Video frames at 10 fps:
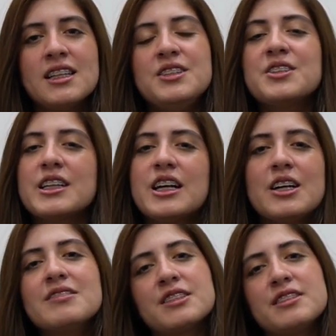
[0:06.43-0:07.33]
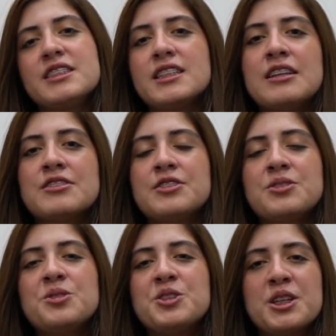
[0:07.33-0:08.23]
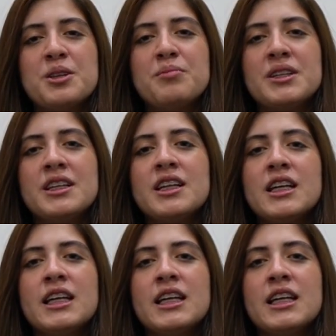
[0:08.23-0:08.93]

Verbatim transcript: you can always reach out to Jeremy.